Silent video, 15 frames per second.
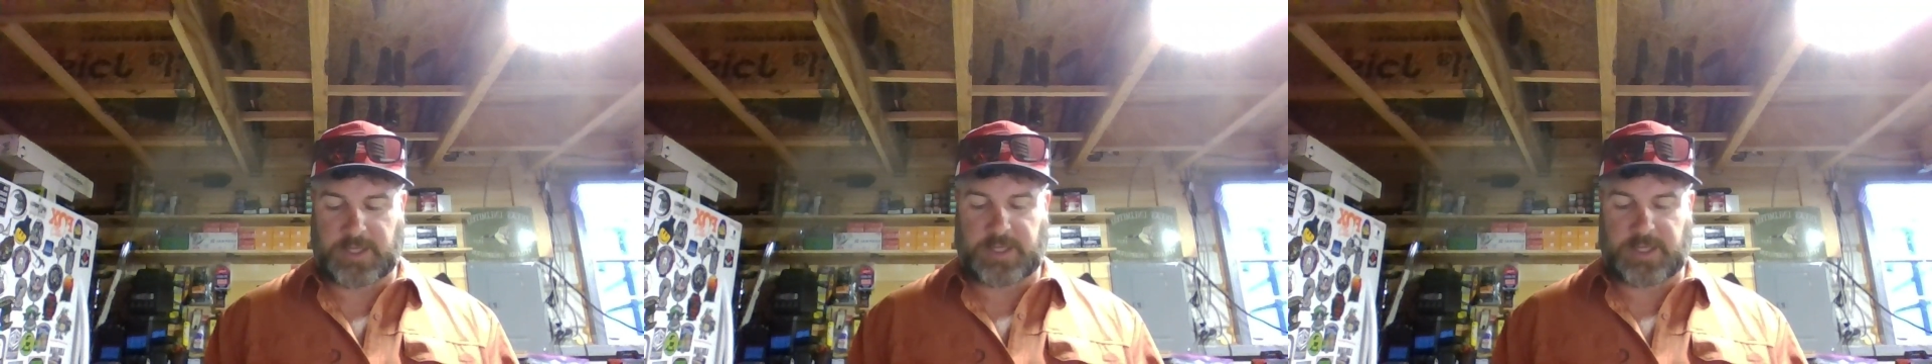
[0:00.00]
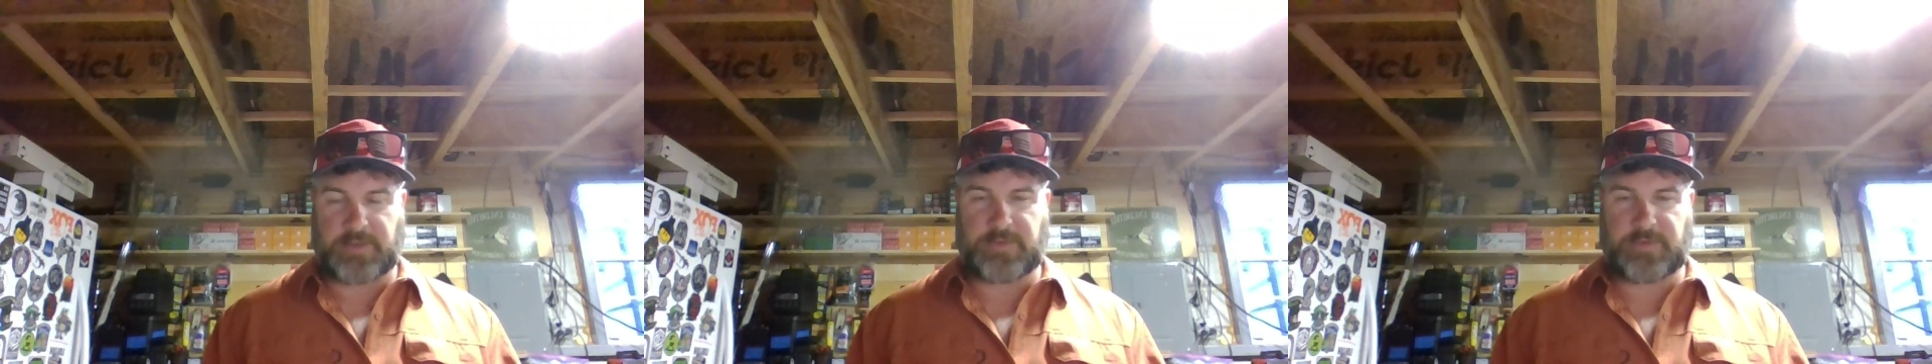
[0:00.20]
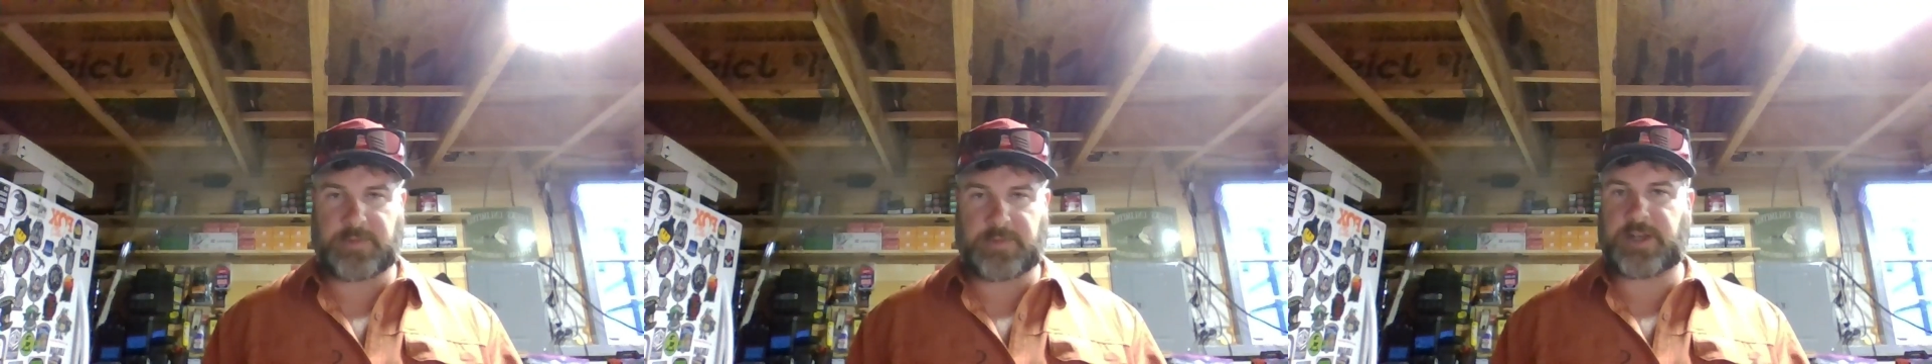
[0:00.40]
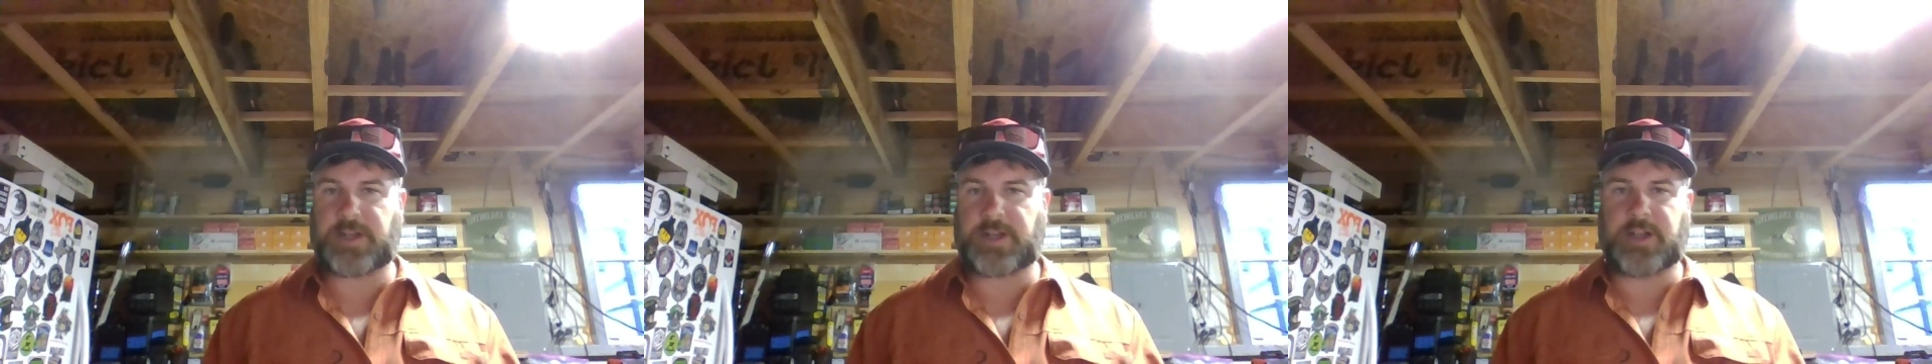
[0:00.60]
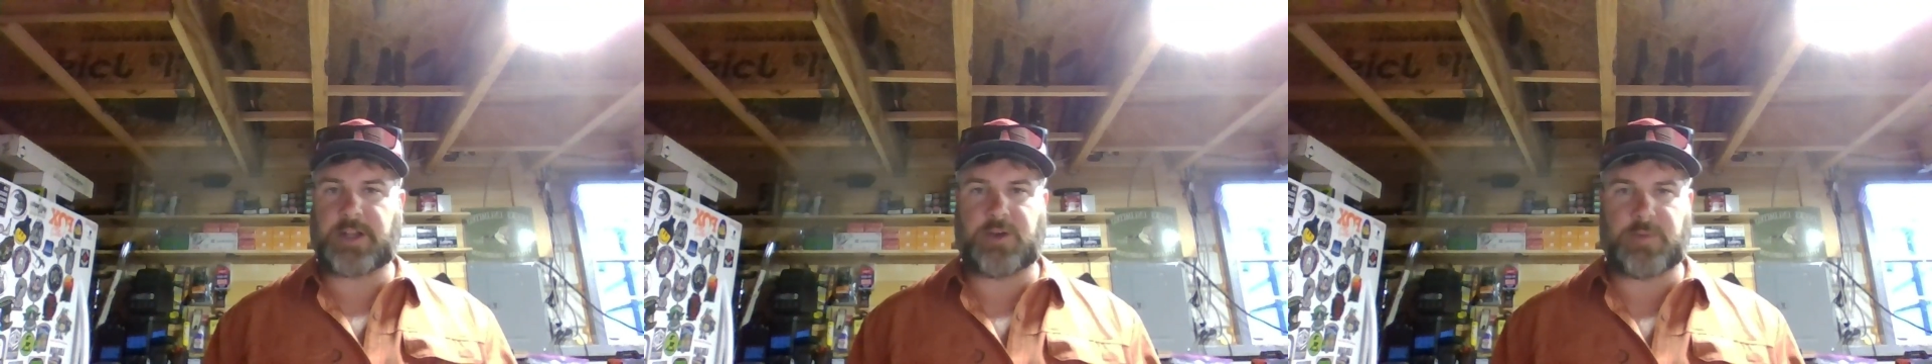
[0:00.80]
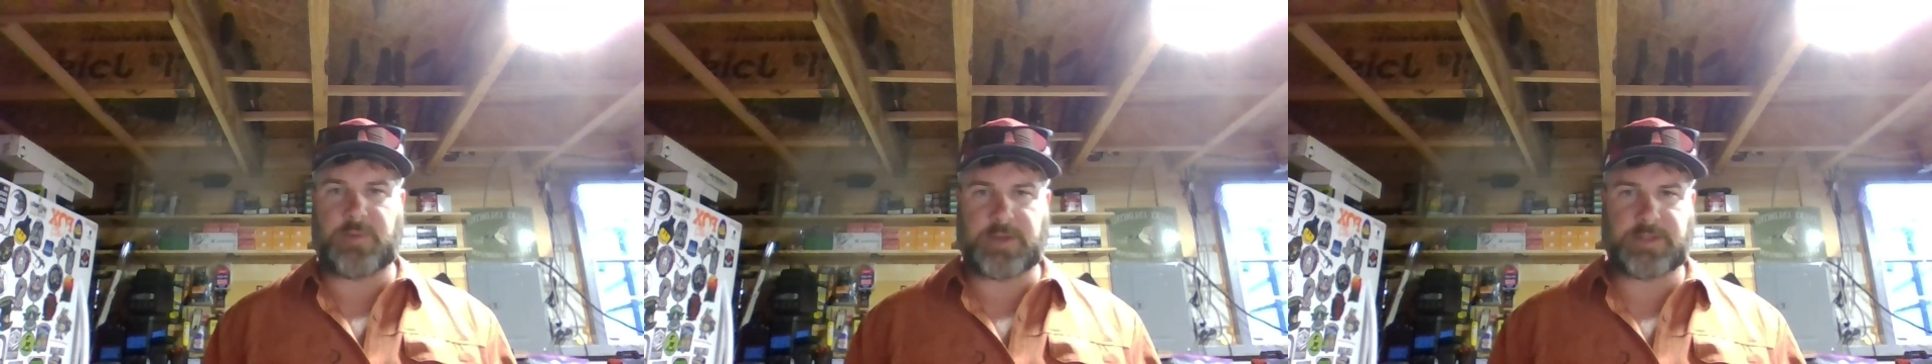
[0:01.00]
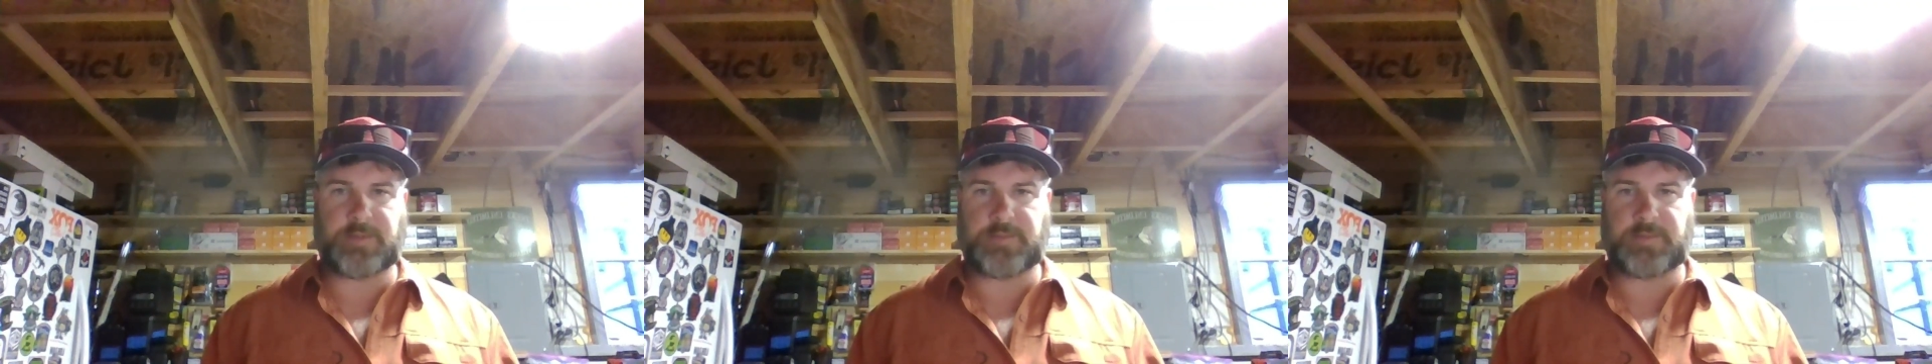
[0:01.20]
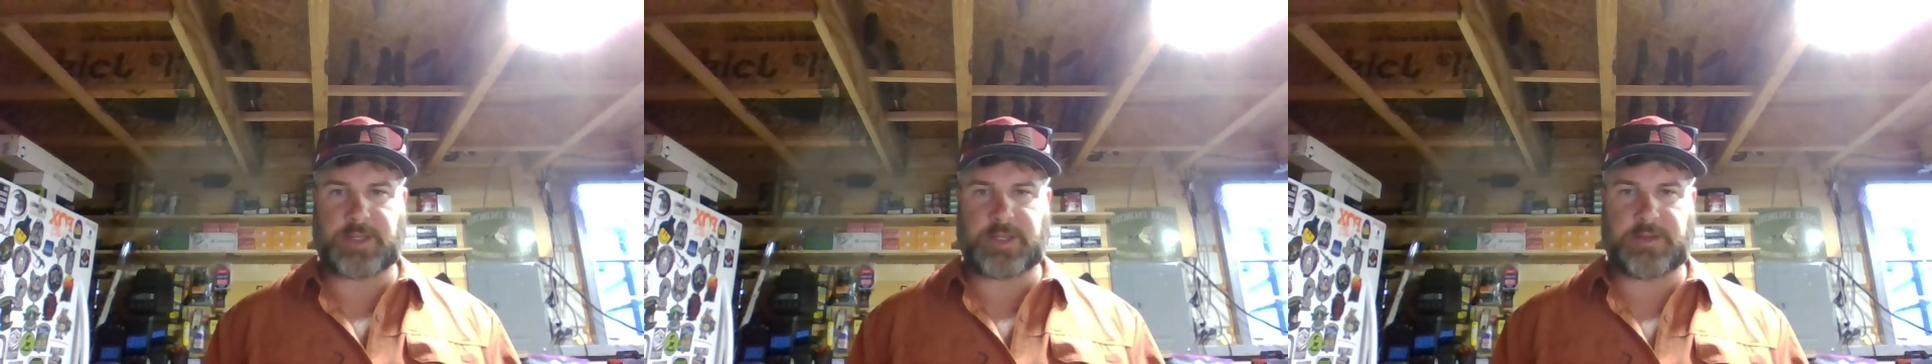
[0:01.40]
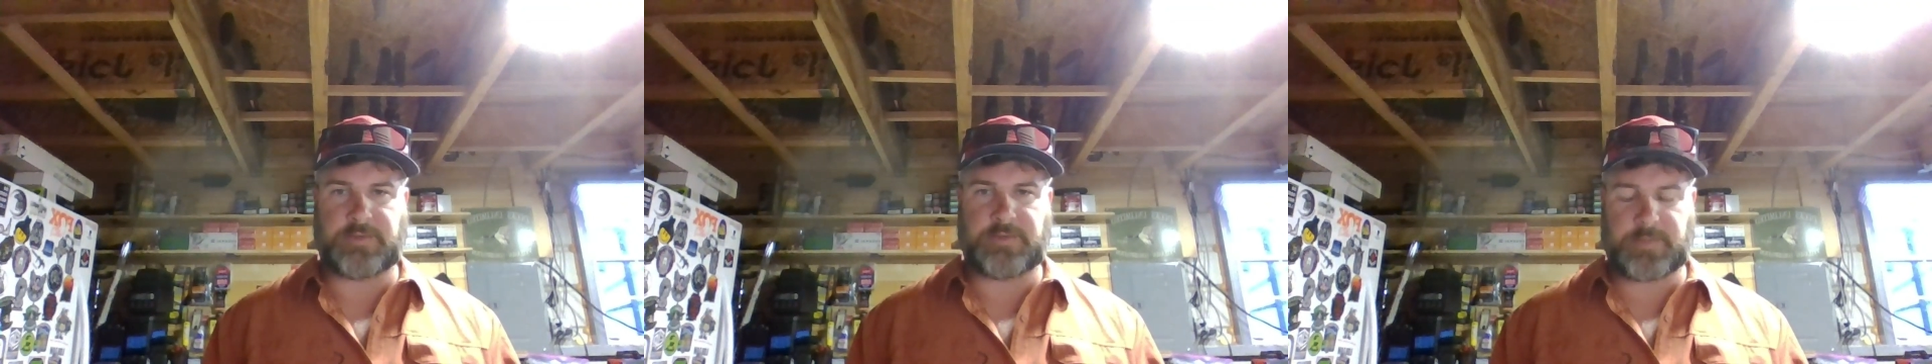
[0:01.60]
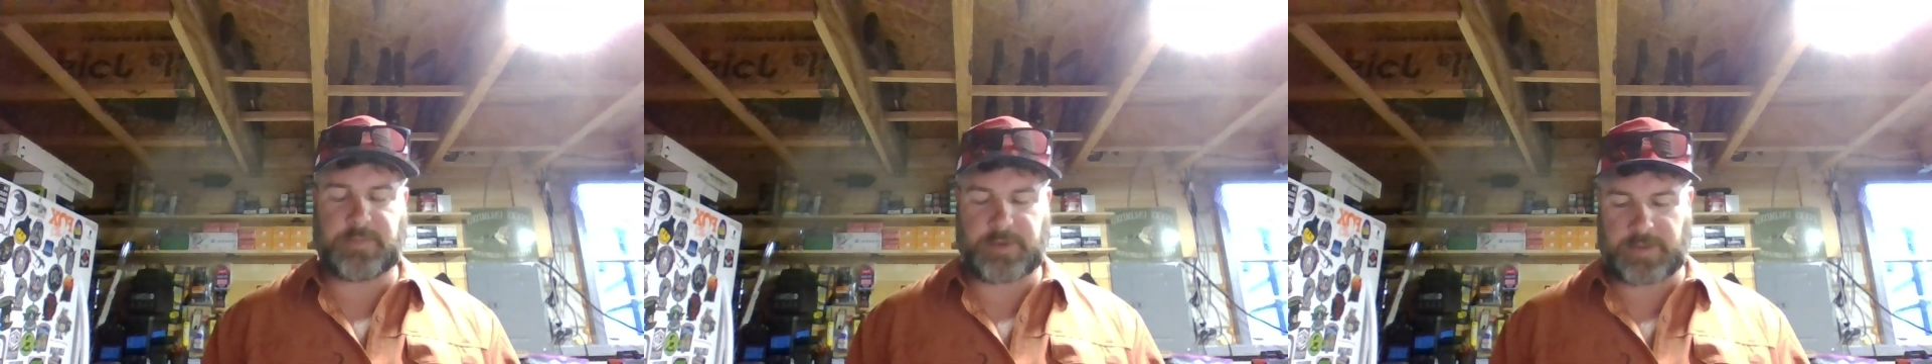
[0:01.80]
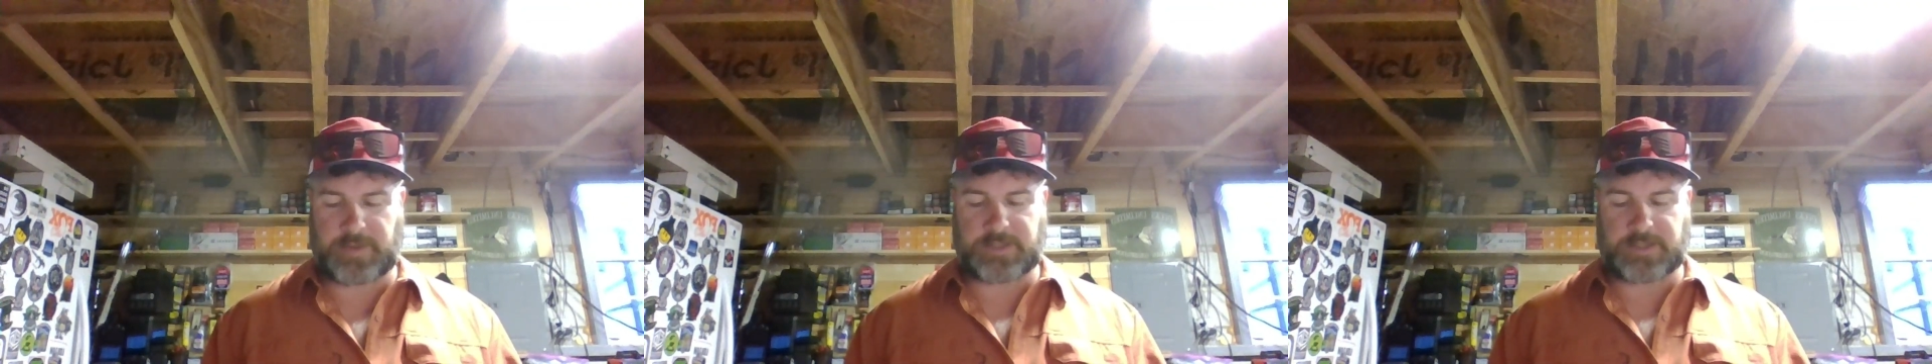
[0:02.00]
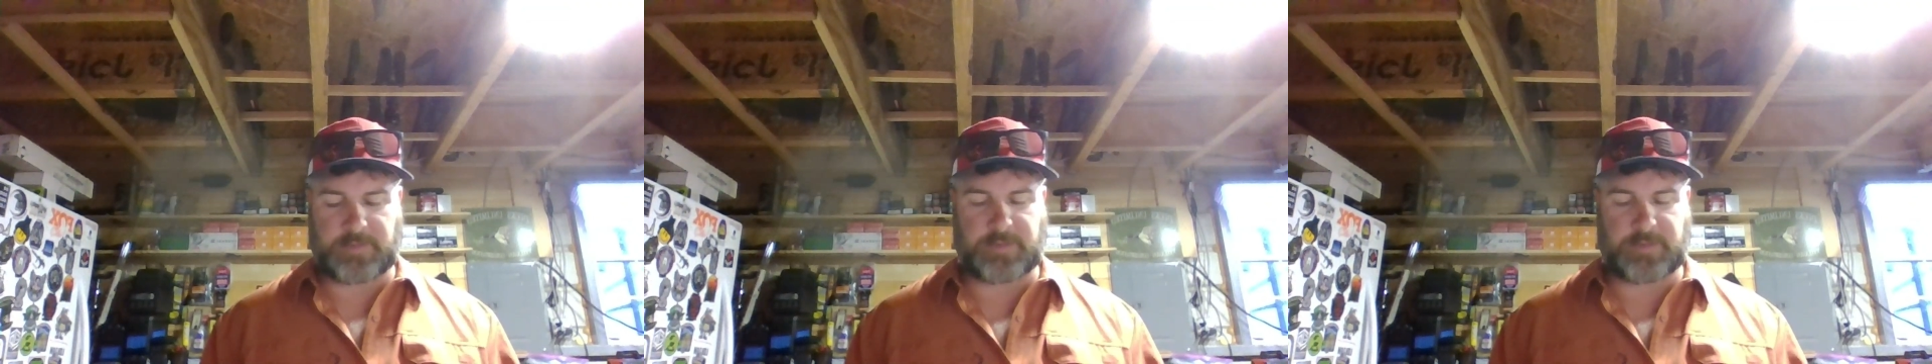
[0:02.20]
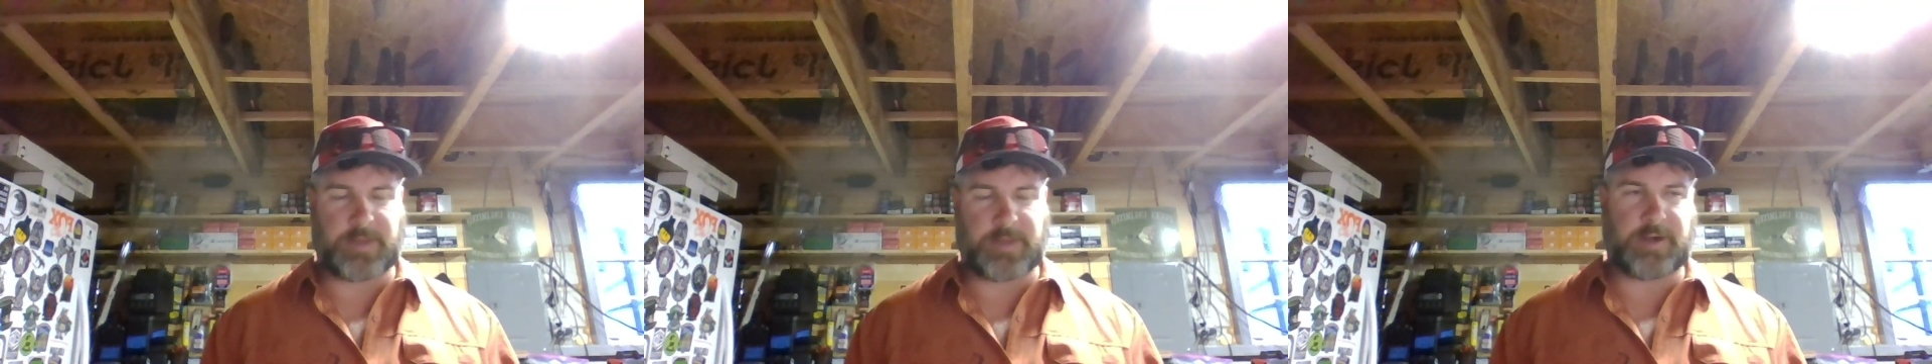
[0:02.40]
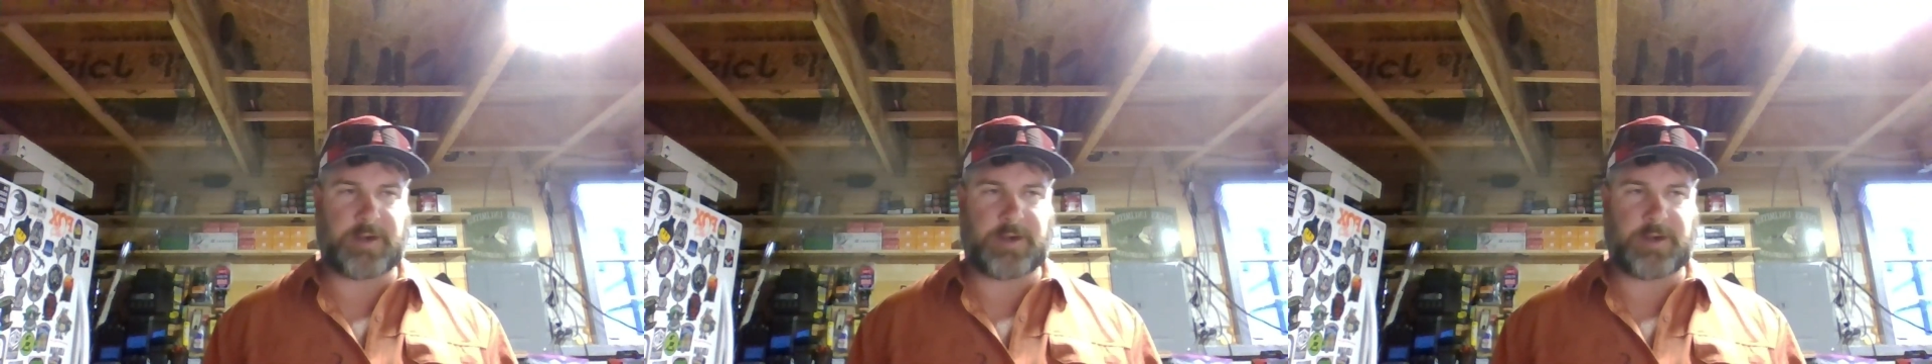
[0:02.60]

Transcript: if I'm going to go with something, if I'm going to make something better,